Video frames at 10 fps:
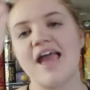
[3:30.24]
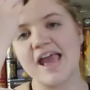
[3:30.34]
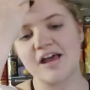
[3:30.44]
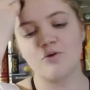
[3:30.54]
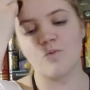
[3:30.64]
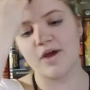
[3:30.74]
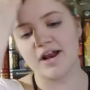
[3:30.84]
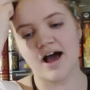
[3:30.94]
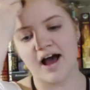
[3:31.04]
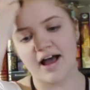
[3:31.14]
and
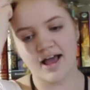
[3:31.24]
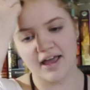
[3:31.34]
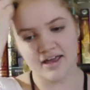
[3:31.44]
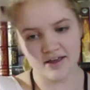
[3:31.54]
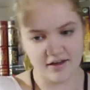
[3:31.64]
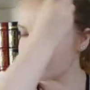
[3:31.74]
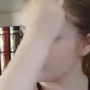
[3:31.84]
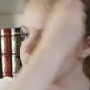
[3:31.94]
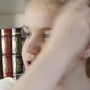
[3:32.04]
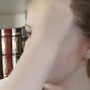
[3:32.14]
when I
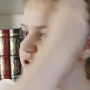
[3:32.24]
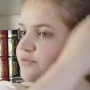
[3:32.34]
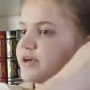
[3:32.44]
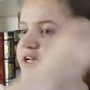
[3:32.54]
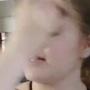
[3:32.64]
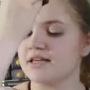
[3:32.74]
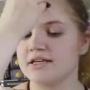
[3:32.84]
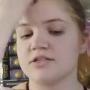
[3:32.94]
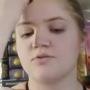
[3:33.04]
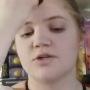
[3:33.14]
first started reading
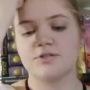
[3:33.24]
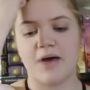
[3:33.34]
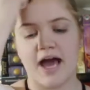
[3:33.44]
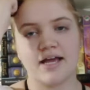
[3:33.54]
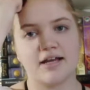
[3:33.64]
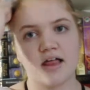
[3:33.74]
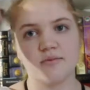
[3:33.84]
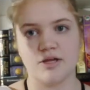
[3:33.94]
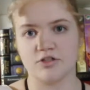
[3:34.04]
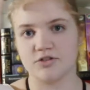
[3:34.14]
this was back in
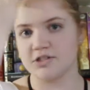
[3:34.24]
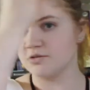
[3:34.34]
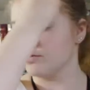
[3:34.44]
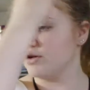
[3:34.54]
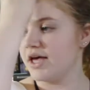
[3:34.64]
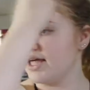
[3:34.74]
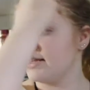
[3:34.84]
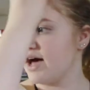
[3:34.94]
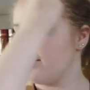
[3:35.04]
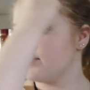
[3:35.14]
elementary school
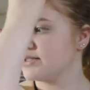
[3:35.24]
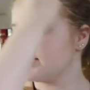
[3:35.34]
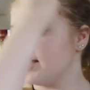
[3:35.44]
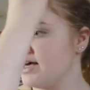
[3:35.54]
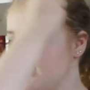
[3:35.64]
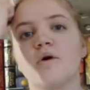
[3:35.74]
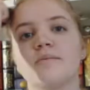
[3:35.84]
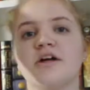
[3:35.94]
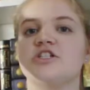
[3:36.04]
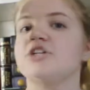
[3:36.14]
and that was like one of
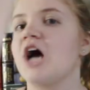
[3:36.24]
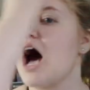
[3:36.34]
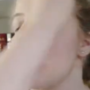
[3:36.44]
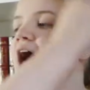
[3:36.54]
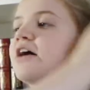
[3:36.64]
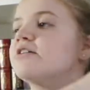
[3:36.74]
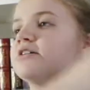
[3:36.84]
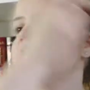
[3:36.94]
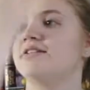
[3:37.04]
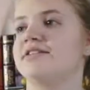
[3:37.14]
my
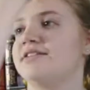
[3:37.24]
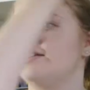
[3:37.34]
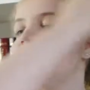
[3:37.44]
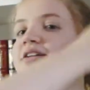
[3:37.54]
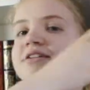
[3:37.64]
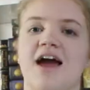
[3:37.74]
childhood series.